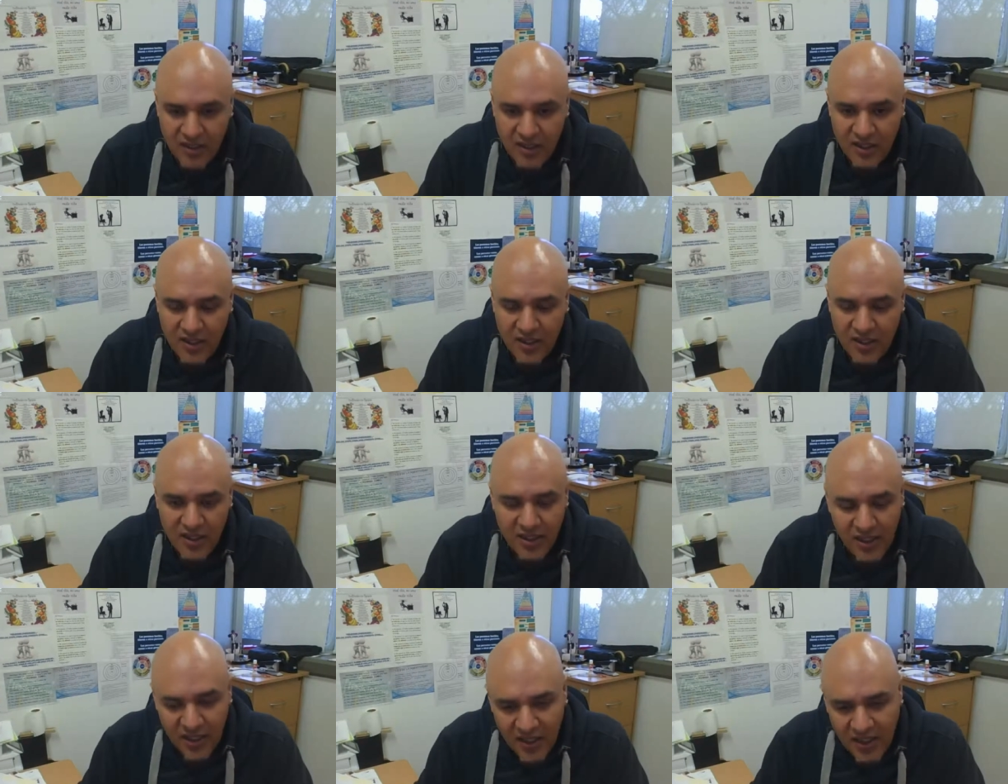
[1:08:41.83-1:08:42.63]

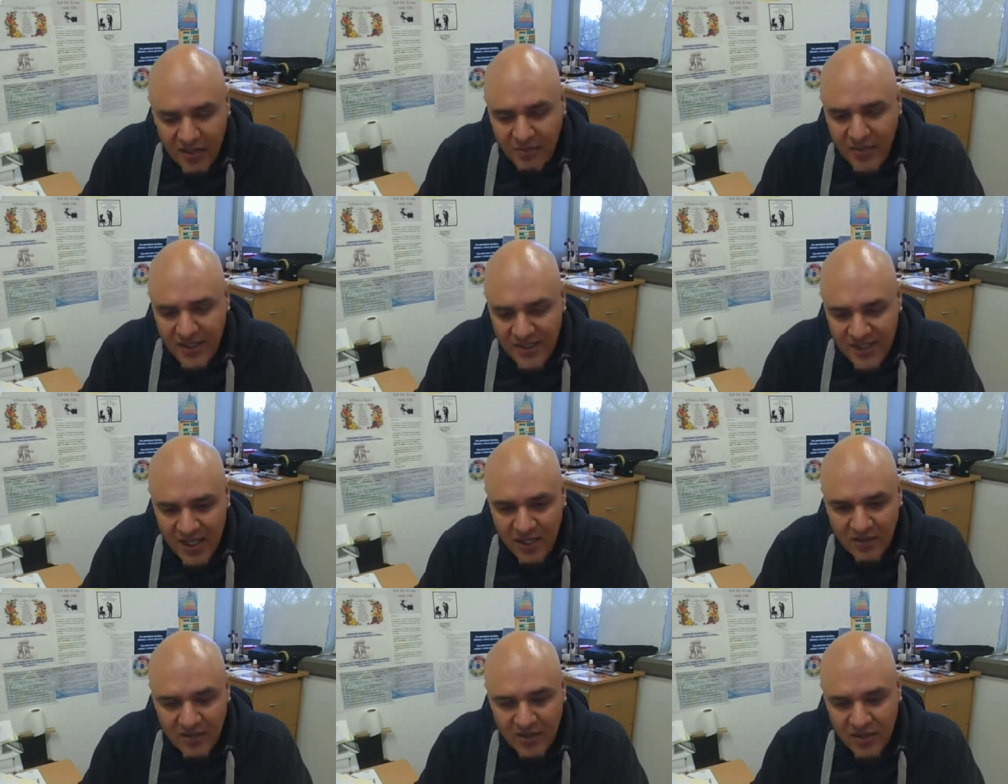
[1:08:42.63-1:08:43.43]
and it may
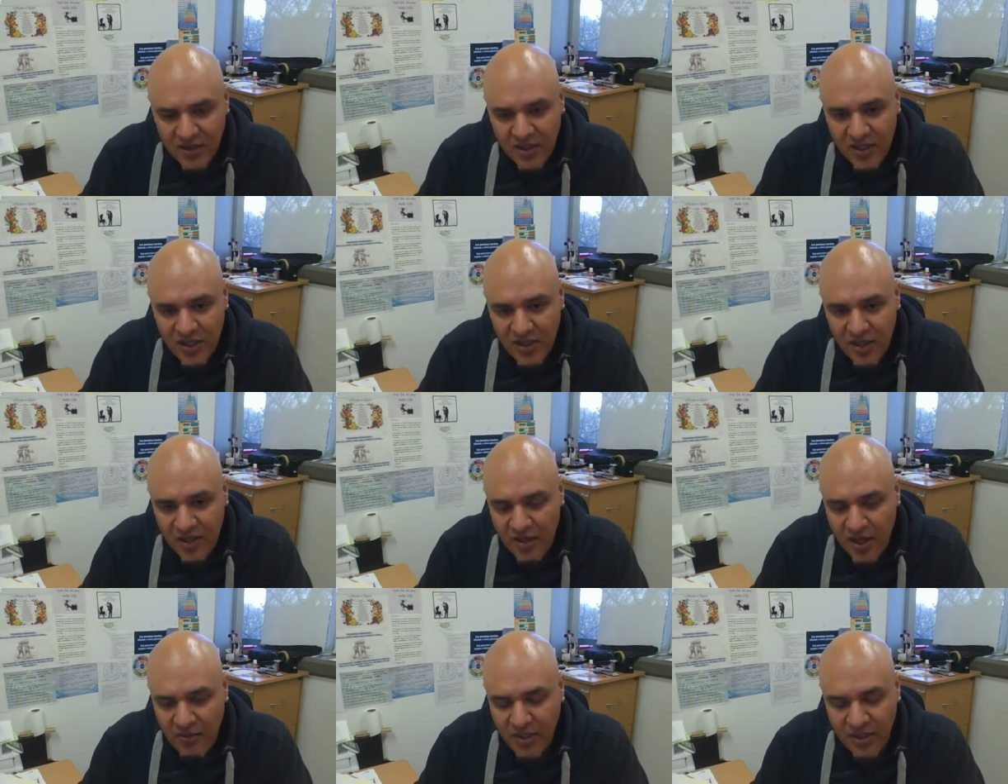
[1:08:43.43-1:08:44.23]
sound uh,
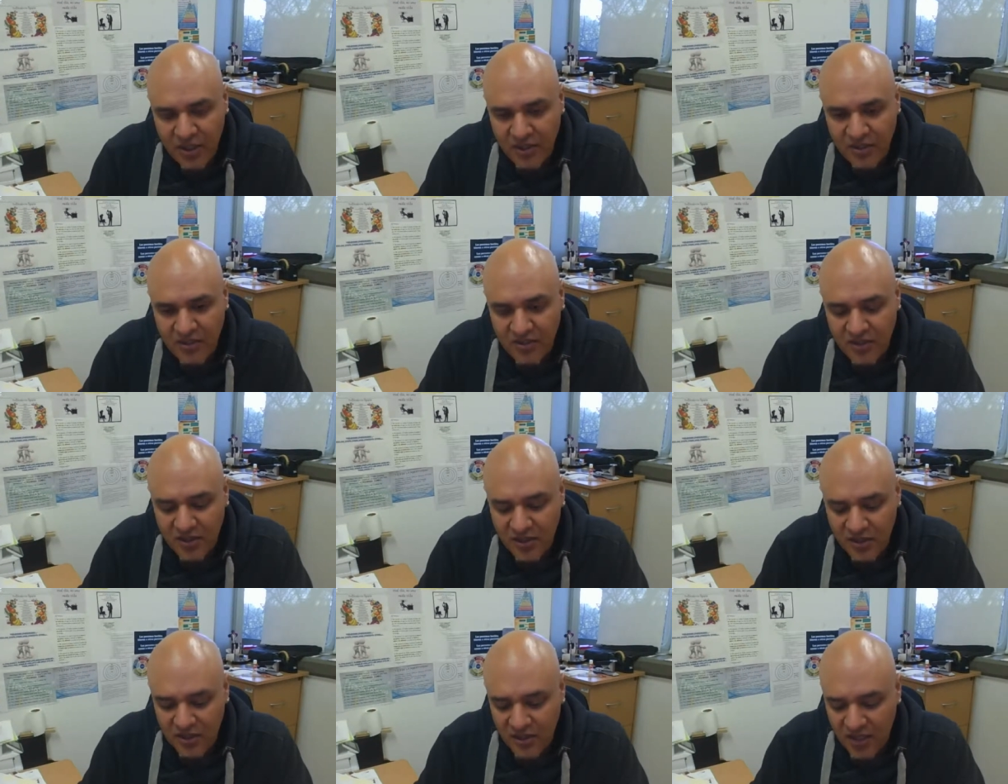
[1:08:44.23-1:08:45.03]
I, may not
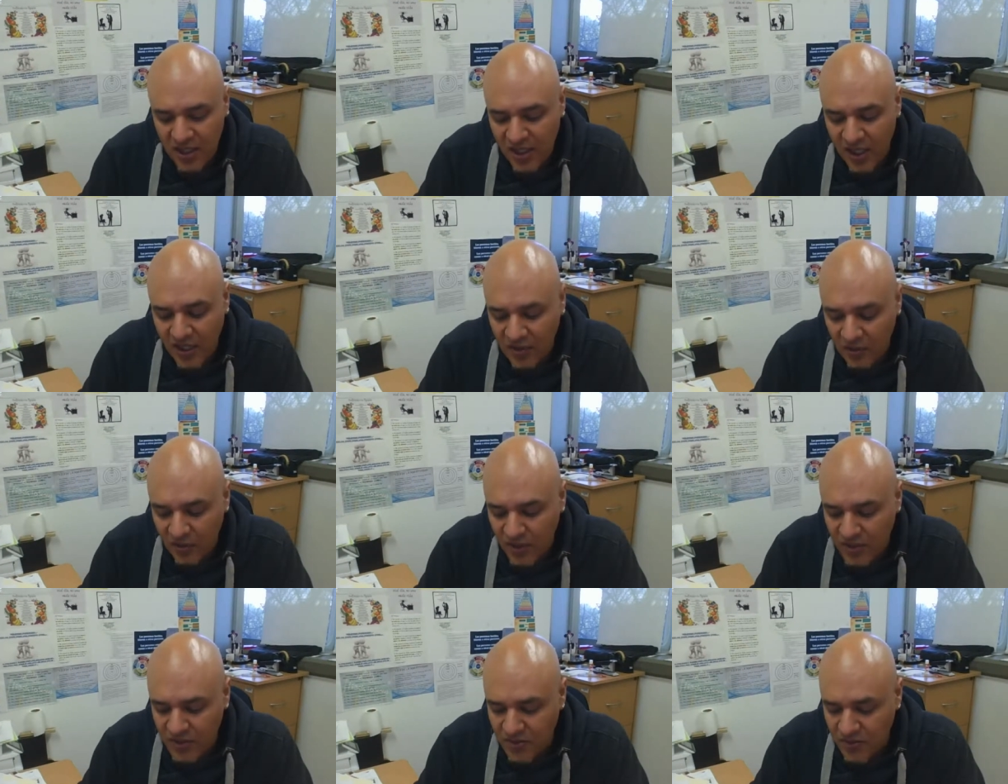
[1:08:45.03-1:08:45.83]
uh, I don't
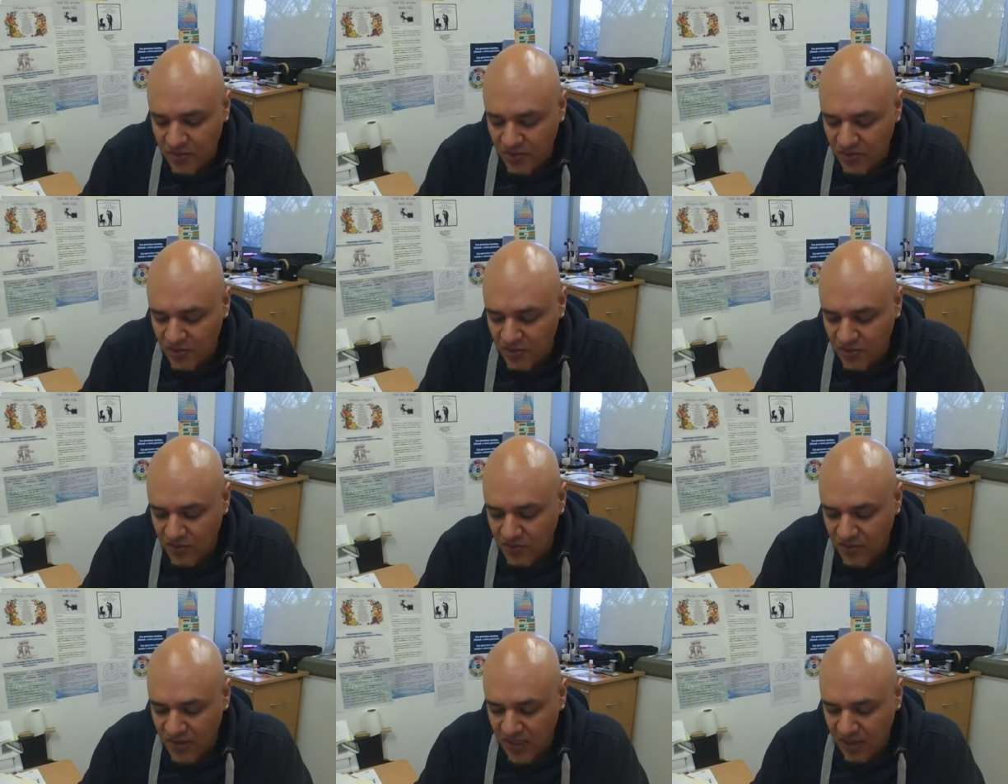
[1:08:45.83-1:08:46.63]
want to to
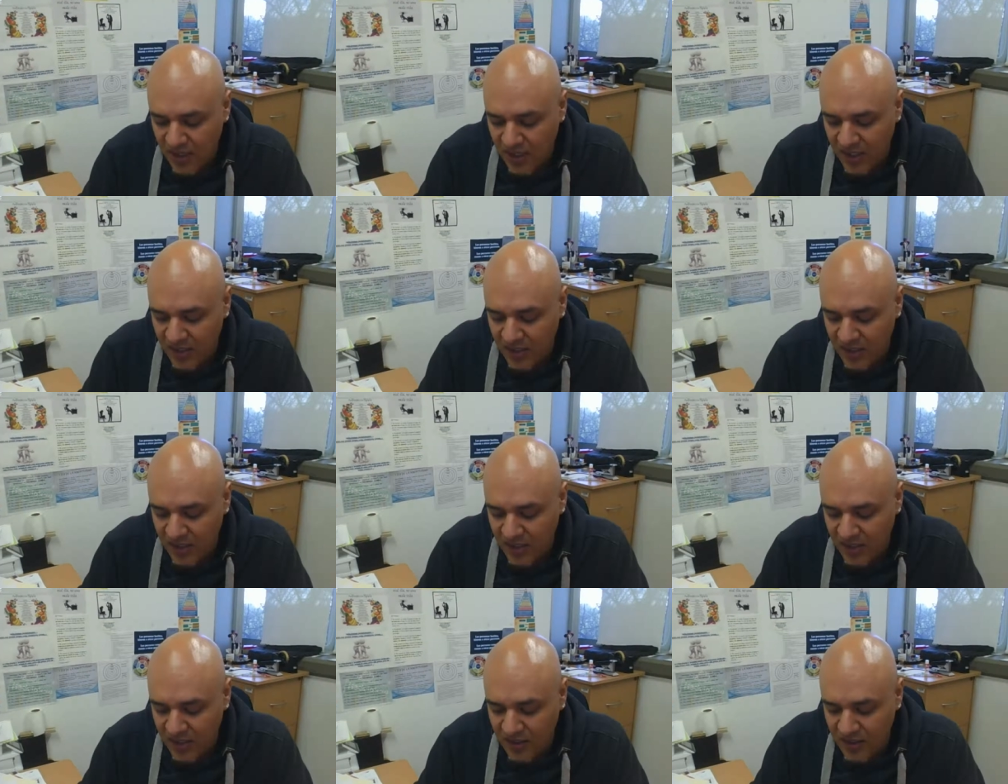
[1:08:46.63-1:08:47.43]
to sound like
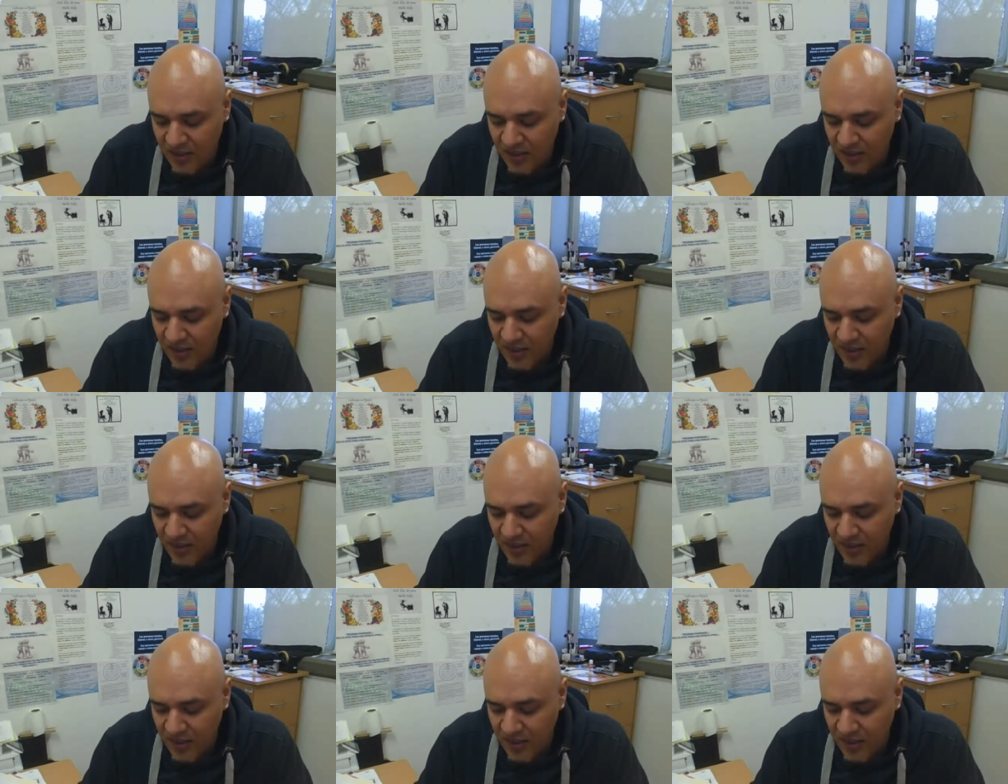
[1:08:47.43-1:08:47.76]
uh,